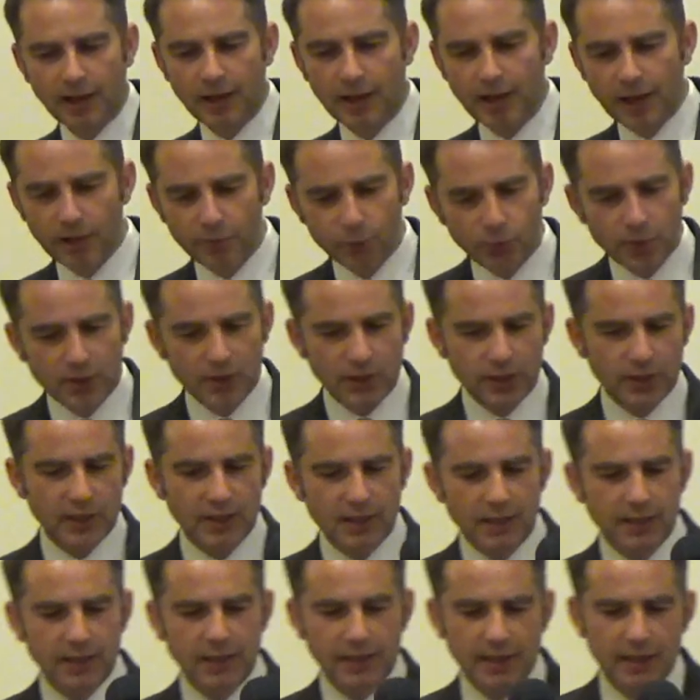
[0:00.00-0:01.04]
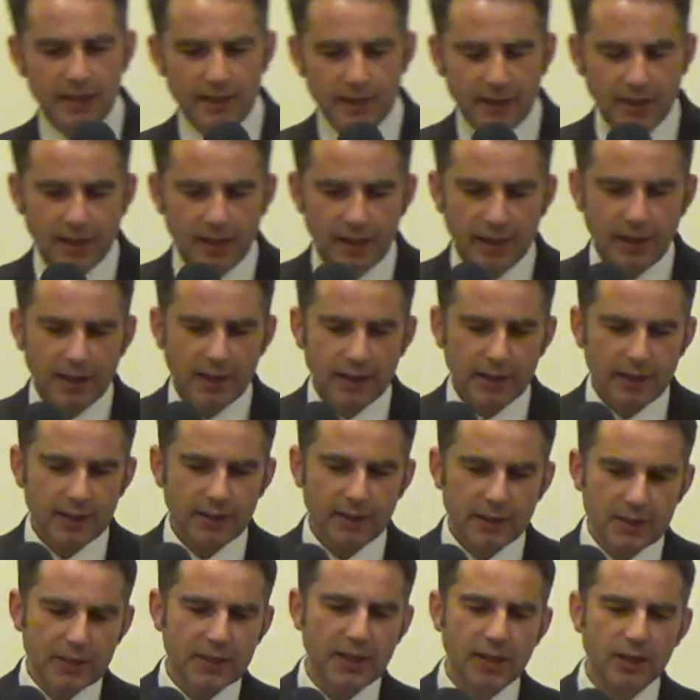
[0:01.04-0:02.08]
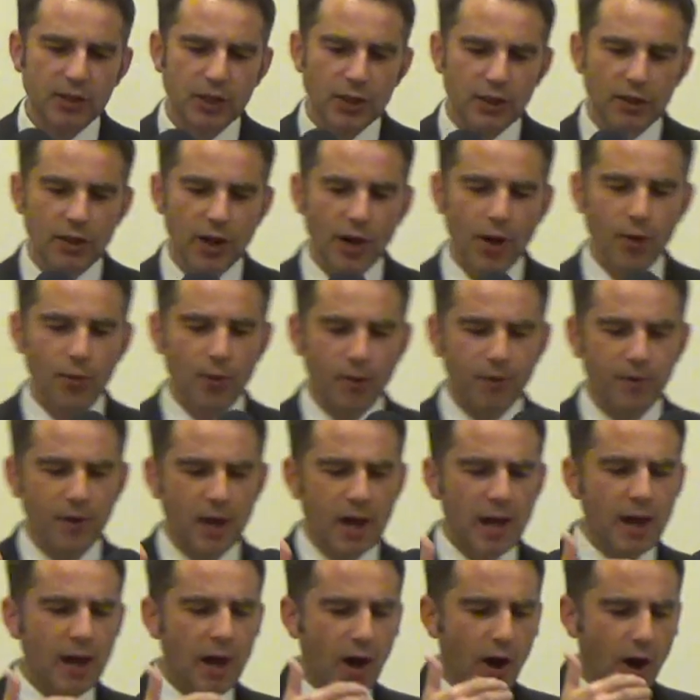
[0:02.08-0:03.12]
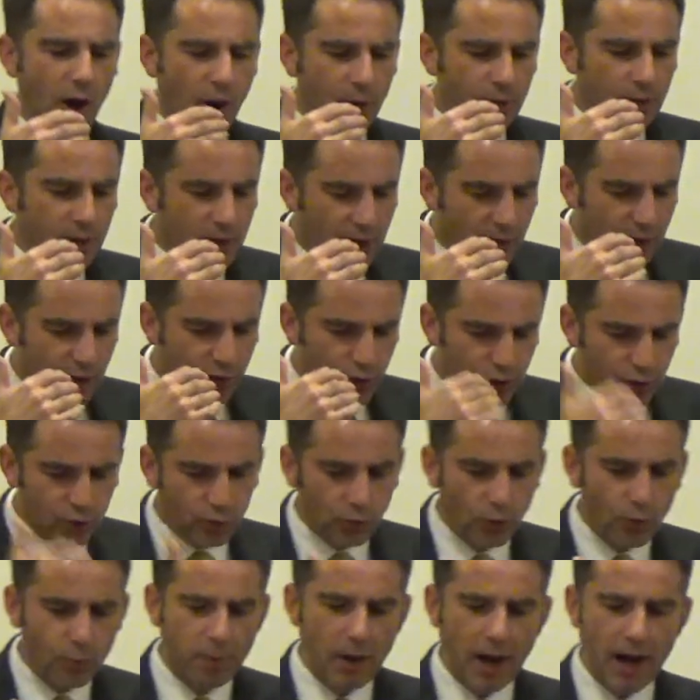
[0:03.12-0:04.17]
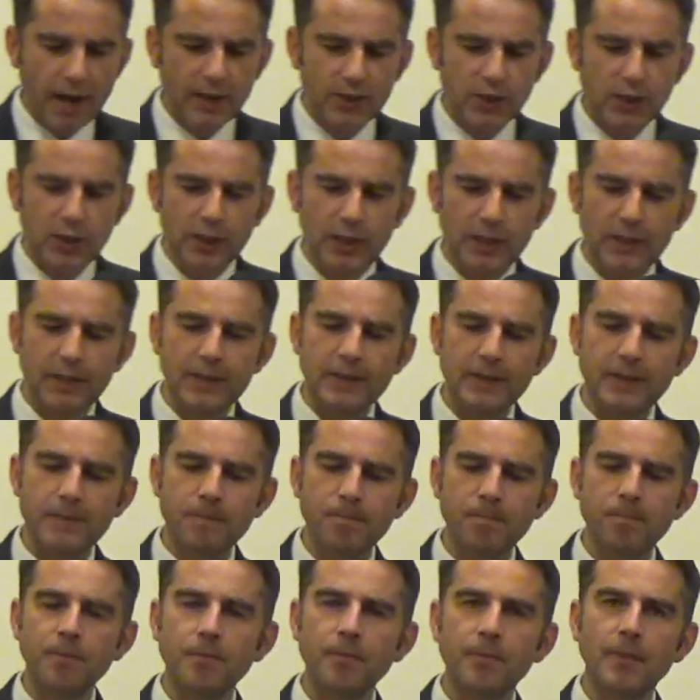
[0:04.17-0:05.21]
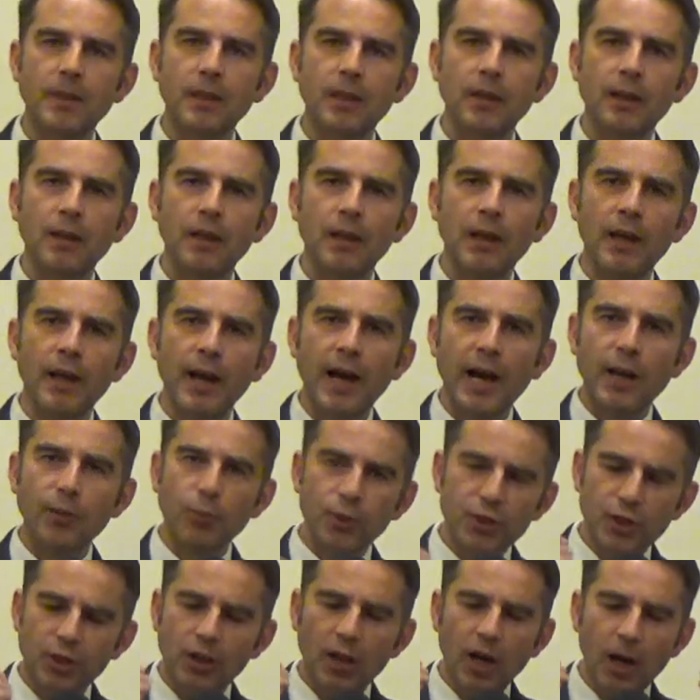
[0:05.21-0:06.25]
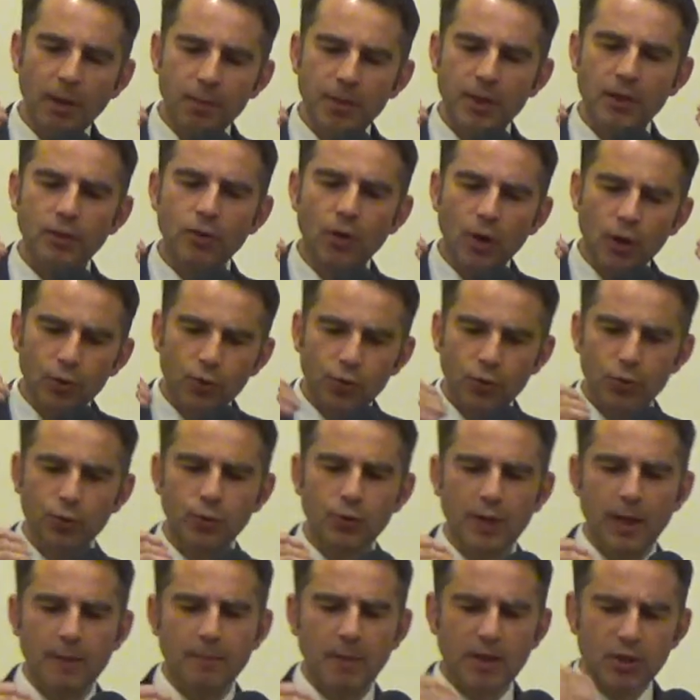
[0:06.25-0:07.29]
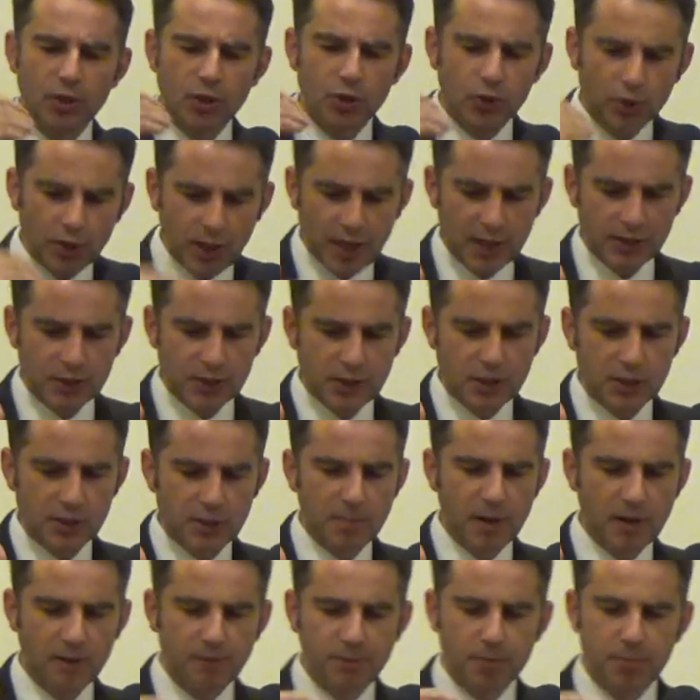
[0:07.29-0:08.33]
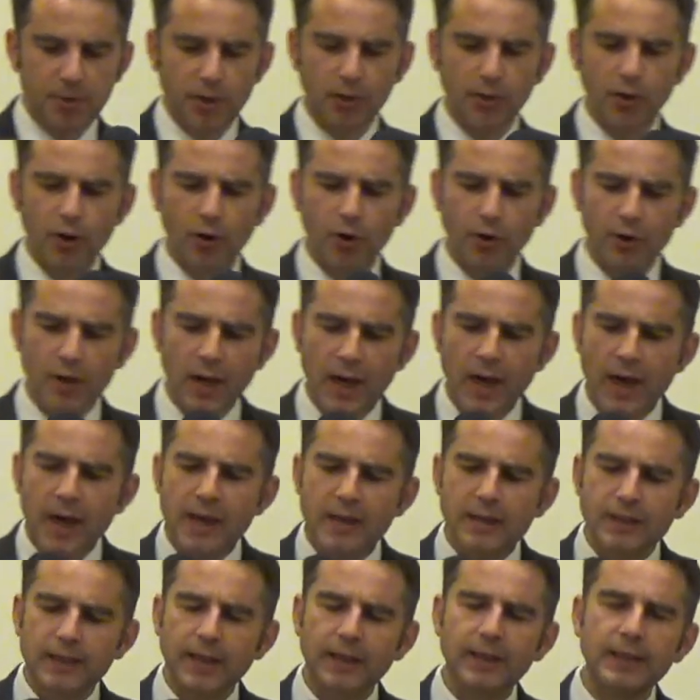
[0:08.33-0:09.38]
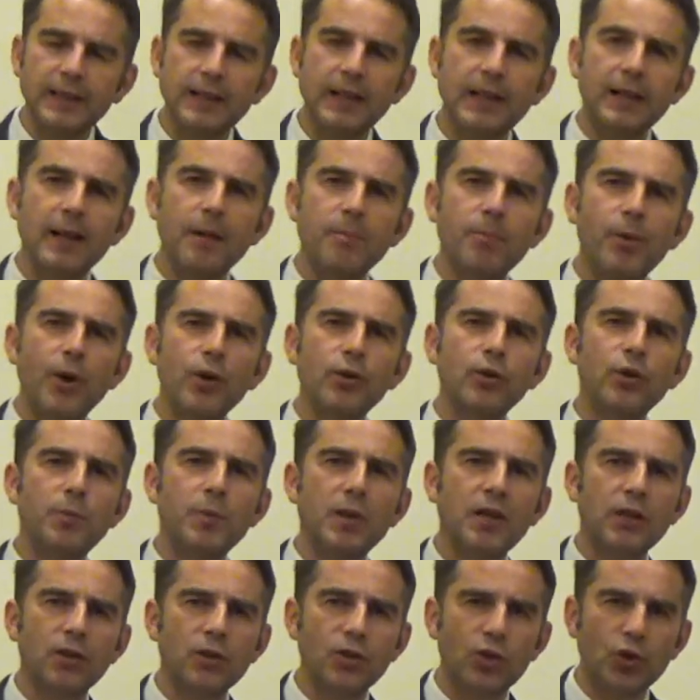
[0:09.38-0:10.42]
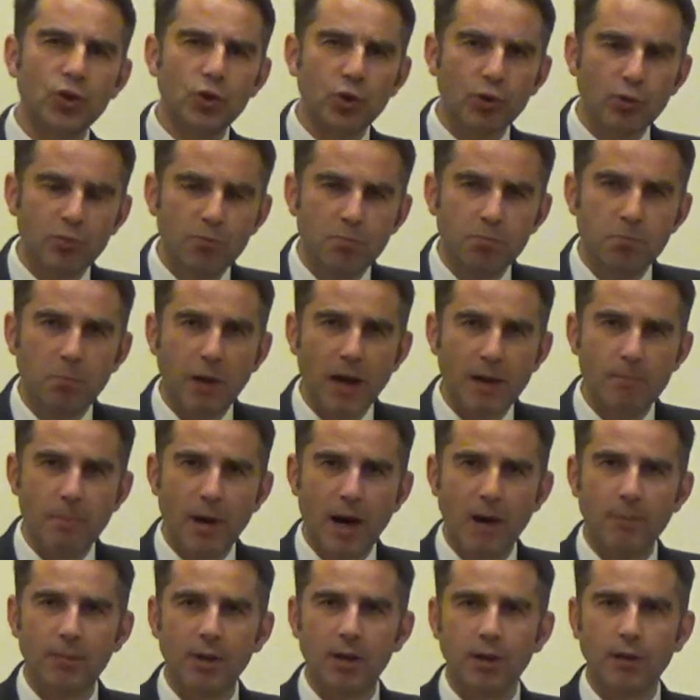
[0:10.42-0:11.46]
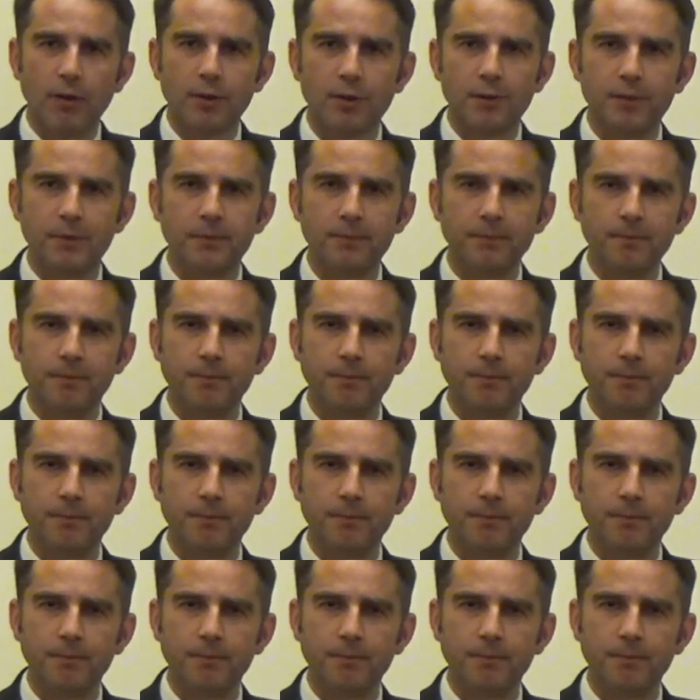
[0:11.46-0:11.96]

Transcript: And we see there the sense now of how they are so backslidden. And what's coming to them as chastisement from the Lord is that they are about to be consumed by Babylon.